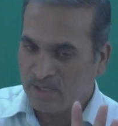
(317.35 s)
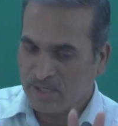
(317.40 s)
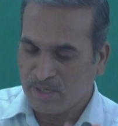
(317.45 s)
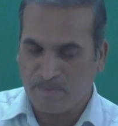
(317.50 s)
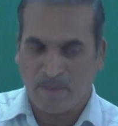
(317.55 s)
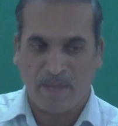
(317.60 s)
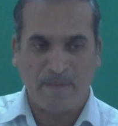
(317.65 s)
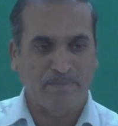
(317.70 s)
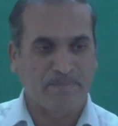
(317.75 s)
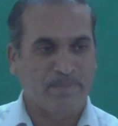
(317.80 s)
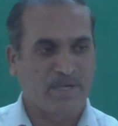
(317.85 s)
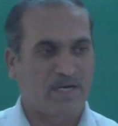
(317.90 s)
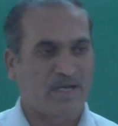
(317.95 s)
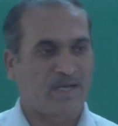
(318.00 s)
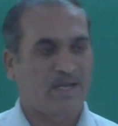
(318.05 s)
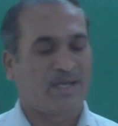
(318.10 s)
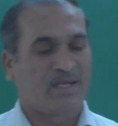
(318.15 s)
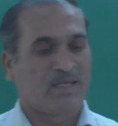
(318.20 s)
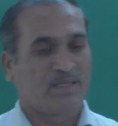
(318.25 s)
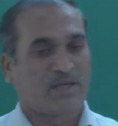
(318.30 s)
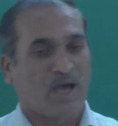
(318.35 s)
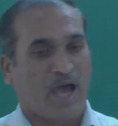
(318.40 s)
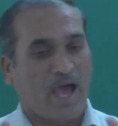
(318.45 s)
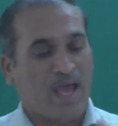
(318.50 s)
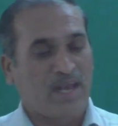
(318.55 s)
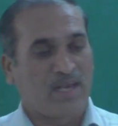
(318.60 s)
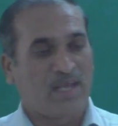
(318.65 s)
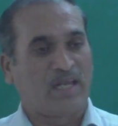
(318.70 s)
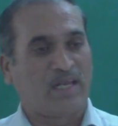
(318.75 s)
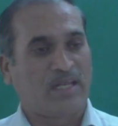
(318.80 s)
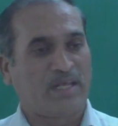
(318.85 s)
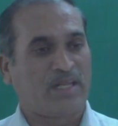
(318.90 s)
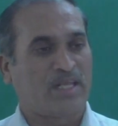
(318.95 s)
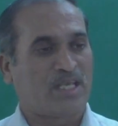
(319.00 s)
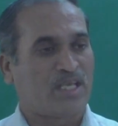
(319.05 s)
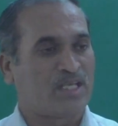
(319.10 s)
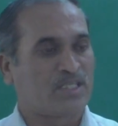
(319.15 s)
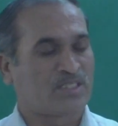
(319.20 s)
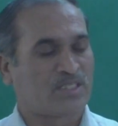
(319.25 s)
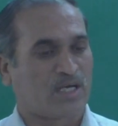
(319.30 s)
Remember, aniline
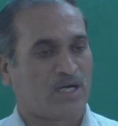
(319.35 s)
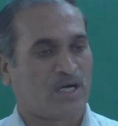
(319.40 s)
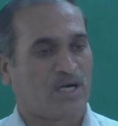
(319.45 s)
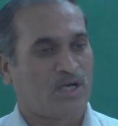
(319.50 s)
is